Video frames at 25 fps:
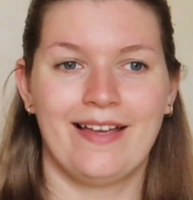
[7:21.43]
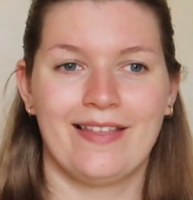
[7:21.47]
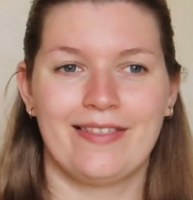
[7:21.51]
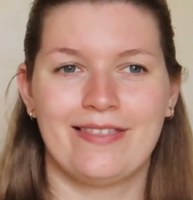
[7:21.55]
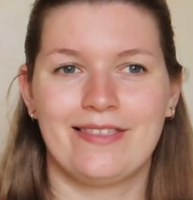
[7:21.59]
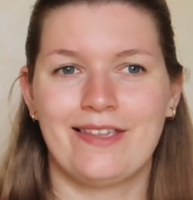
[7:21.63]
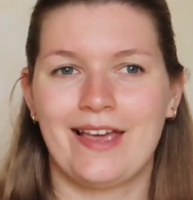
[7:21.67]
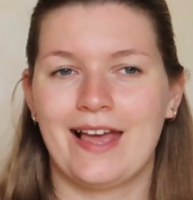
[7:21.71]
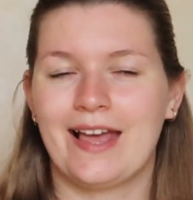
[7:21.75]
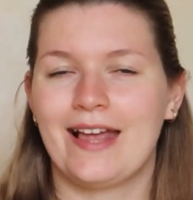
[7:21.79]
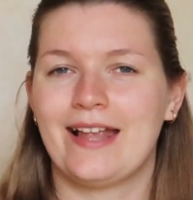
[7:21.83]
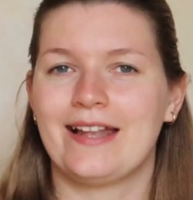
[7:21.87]

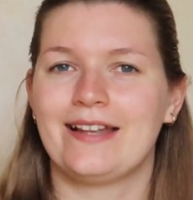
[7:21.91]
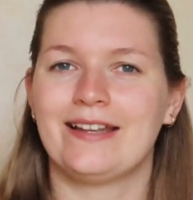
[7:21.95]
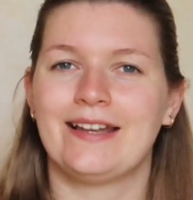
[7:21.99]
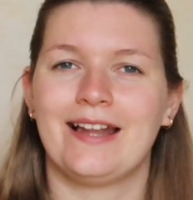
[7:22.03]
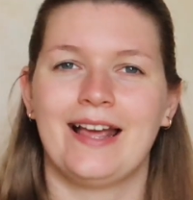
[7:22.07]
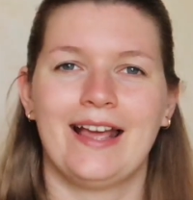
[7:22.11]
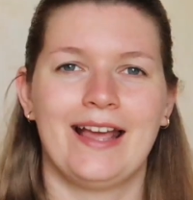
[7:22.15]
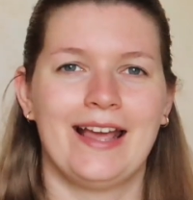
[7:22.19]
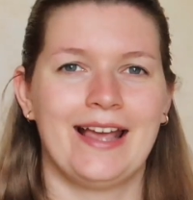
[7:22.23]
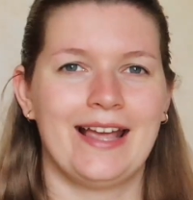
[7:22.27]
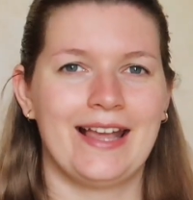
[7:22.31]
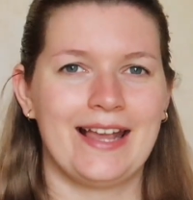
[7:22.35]
then
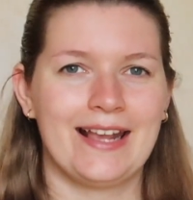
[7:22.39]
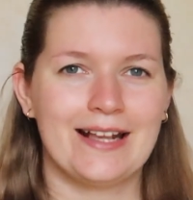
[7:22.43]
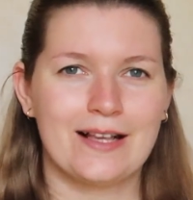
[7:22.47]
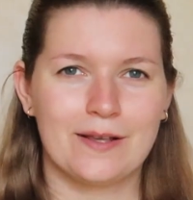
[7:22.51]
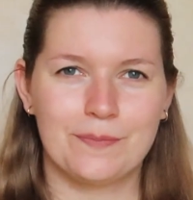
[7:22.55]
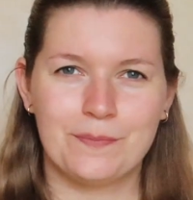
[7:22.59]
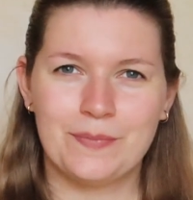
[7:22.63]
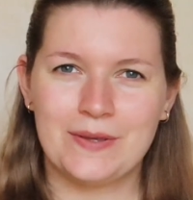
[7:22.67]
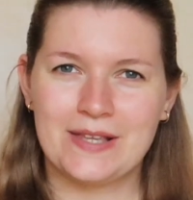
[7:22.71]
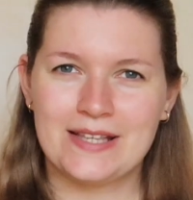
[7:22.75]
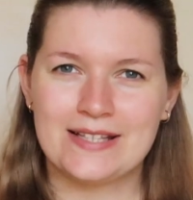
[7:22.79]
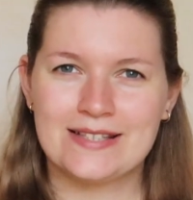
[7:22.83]
it
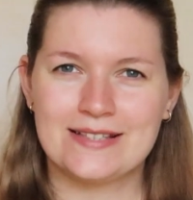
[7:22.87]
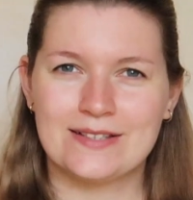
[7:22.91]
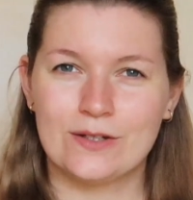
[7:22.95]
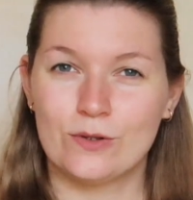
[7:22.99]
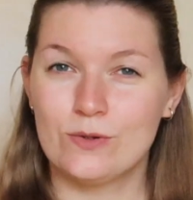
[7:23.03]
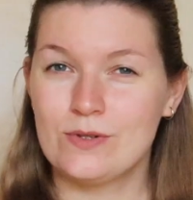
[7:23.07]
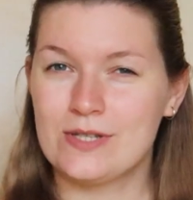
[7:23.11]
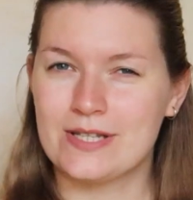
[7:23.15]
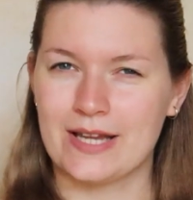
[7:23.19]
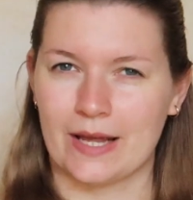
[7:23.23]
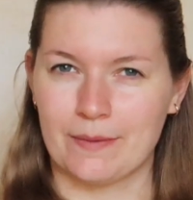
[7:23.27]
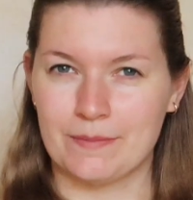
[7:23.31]
could be
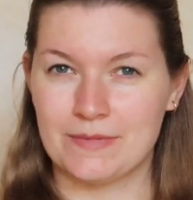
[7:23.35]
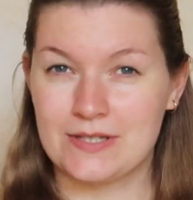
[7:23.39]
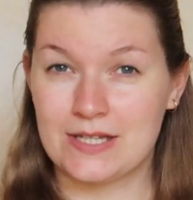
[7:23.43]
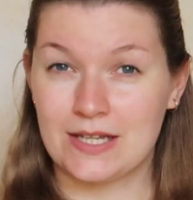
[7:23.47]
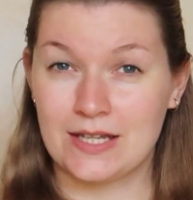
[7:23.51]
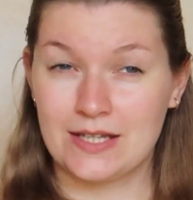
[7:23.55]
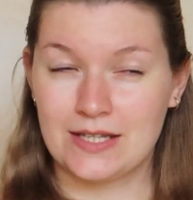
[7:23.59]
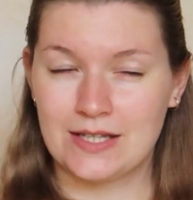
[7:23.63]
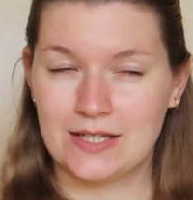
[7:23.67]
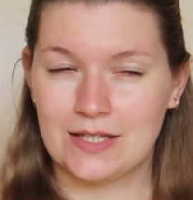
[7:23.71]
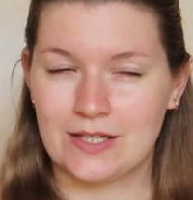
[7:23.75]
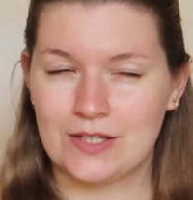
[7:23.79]
so
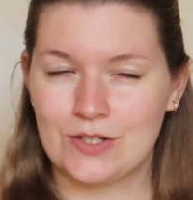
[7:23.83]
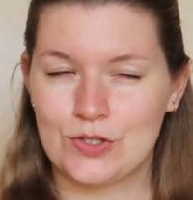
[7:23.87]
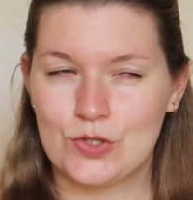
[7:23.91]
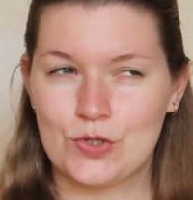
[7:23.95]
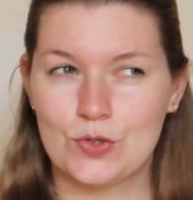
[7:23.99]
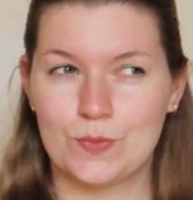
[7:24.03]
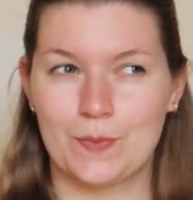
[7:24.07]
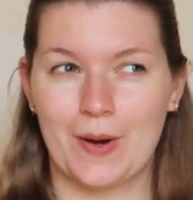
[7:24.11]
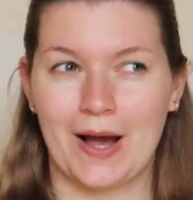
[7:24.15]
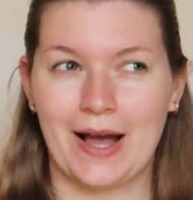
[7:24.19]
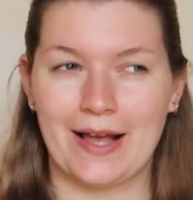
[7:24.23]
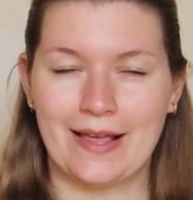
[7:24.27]
tempting
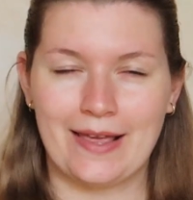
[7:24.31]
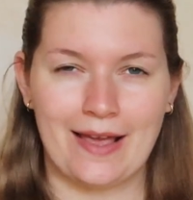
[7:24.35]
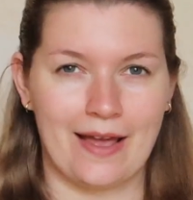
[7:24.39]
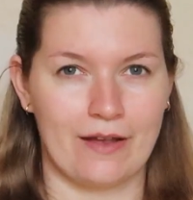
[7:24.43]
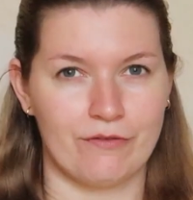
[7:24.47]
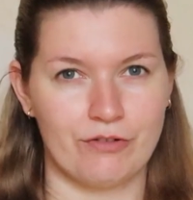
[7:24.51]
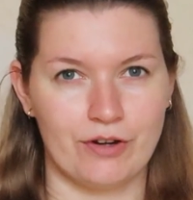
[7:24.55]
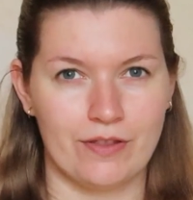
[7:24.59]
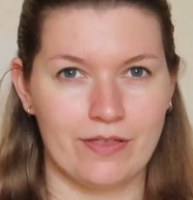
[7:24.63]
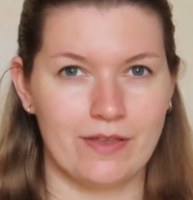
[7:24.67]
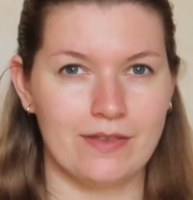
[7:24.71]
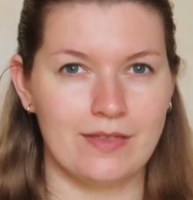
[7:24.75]
to buy
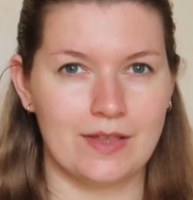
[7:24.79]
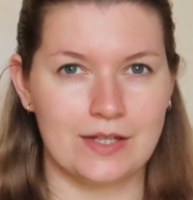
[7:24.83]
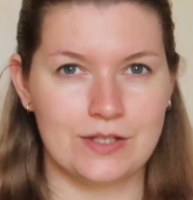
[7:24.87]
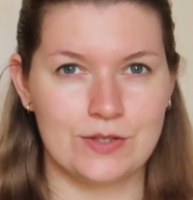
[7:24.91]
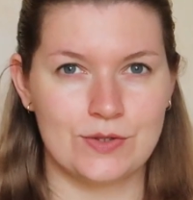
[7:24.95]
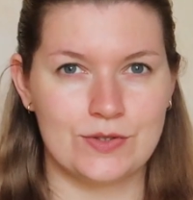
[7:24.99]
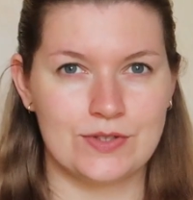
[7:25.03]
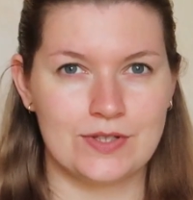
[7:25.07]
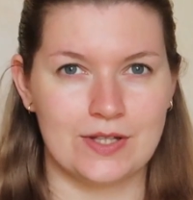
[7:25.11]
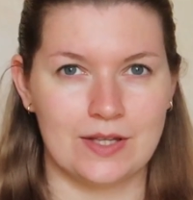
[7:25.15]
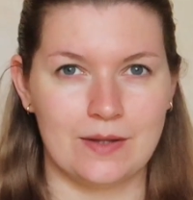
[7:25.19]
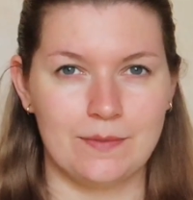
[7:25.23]
everything that
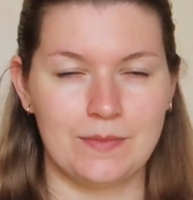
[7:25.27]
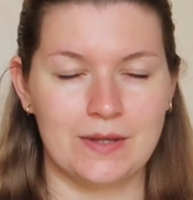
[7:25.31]
you see,